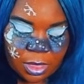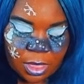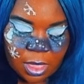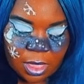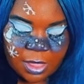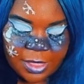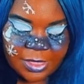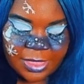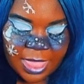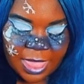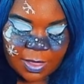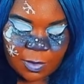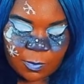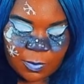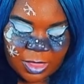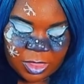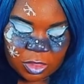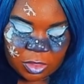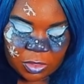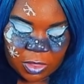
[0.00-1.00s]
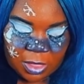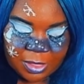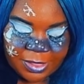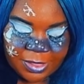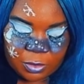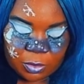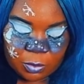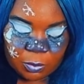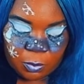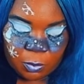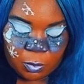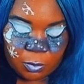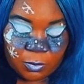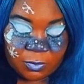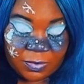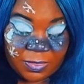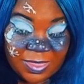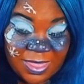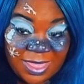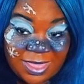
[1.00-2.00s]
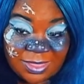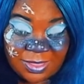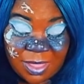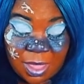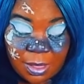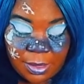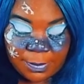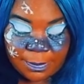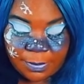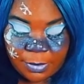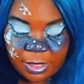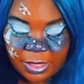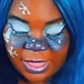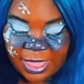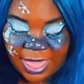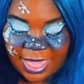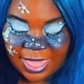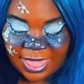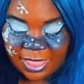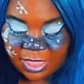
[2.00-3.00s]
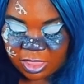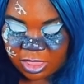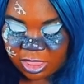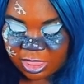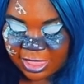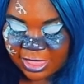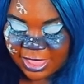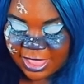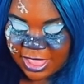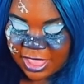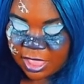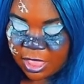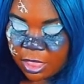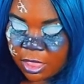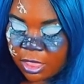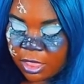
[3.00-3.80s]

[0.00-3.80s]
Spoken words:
I now wish that I got more of these. I might actually...